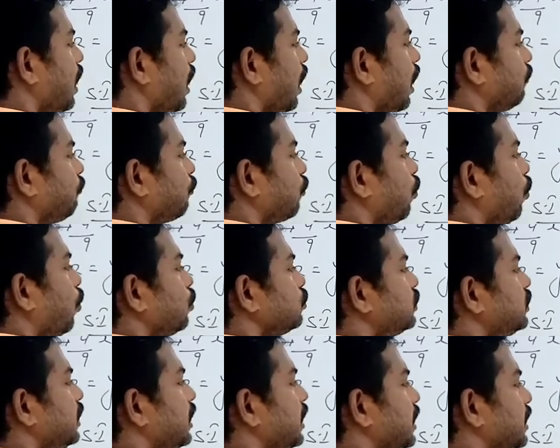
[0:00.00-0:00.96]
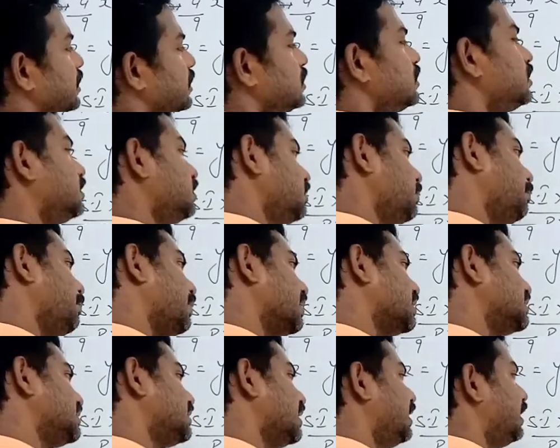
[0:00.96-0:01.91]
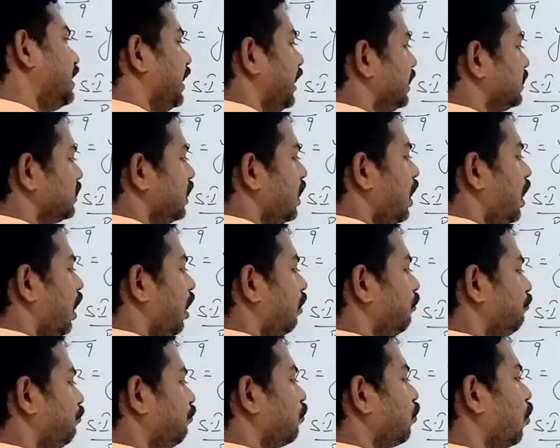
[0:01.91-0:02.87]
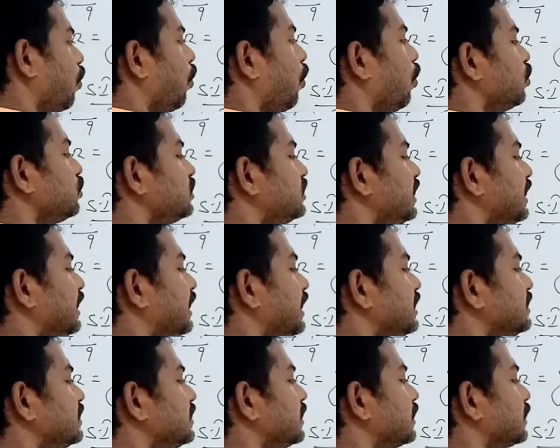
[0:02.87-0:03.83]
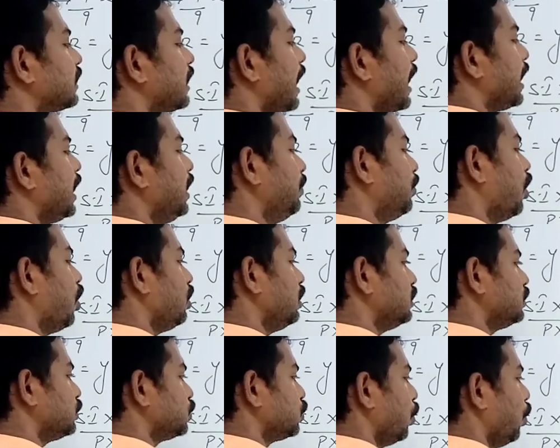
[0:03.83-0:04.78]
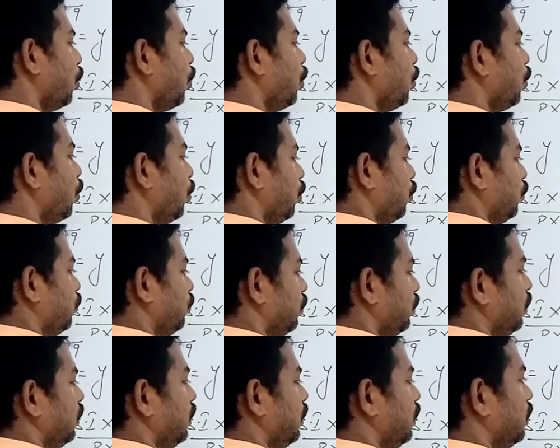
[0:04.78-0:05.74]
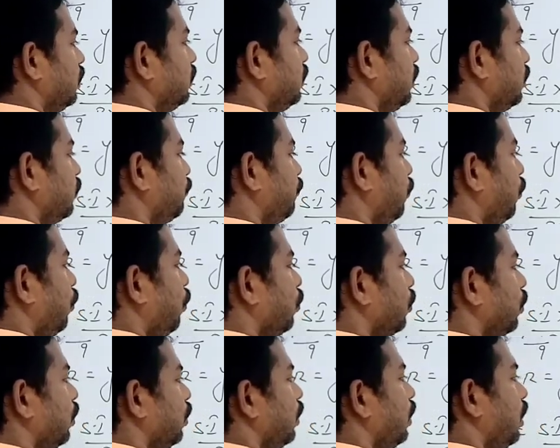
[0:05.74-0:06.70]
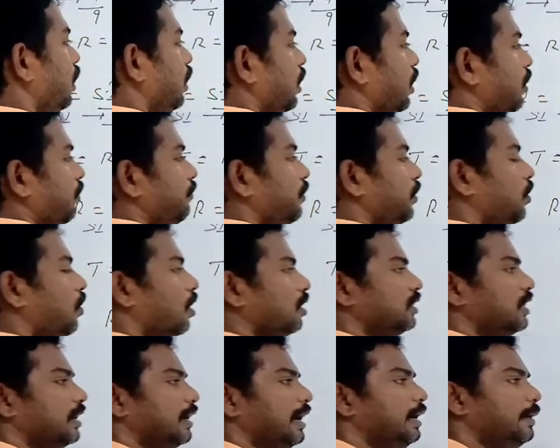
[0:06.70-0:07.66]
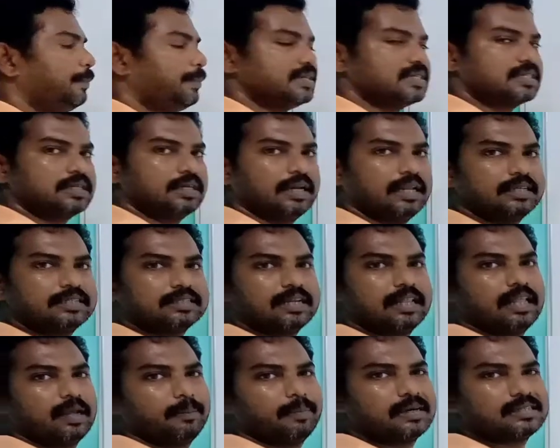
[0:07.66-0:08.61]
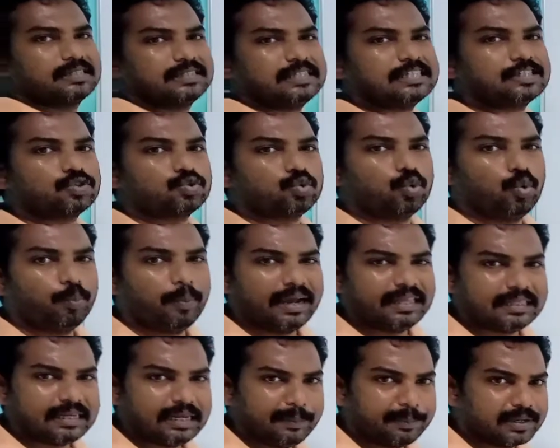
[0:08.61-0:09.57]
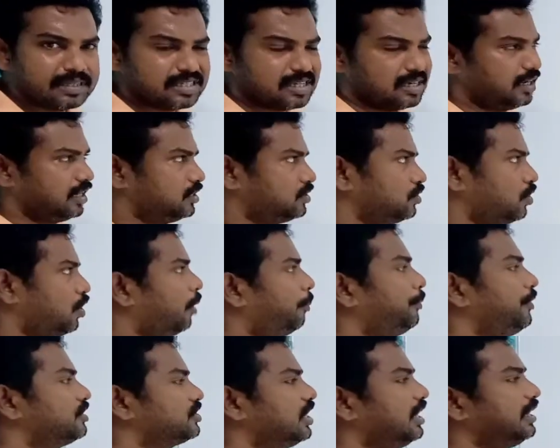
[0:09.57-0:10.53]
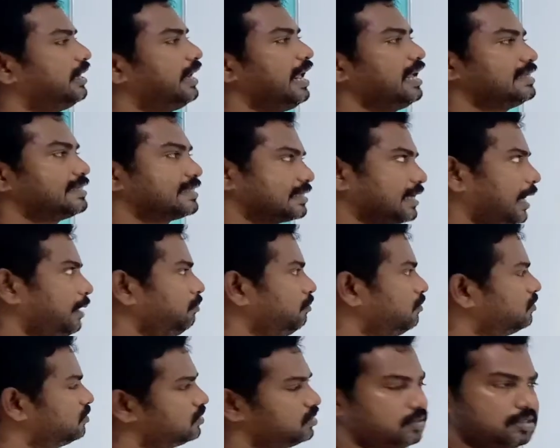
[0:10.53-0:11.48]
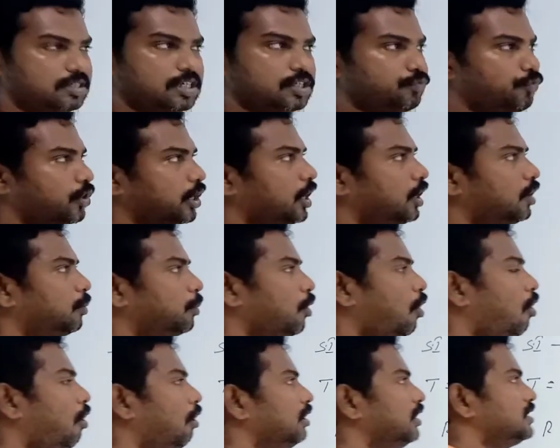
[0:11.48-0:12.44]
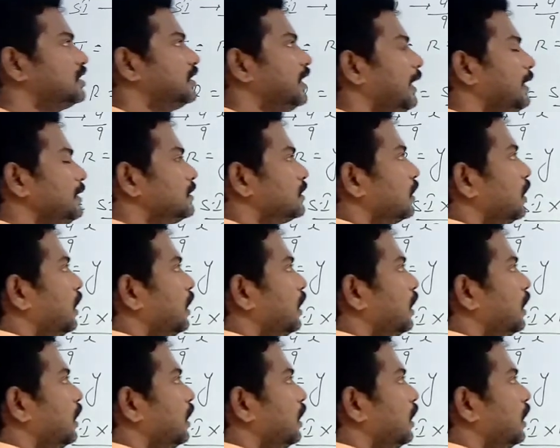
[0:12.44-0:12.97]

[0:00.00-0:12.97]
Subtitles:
Of course it is percentage, of course it is the time also. Therefore we got the rate percentage nothing but 62 by 3%. Obviously it takes time, just forget all these things.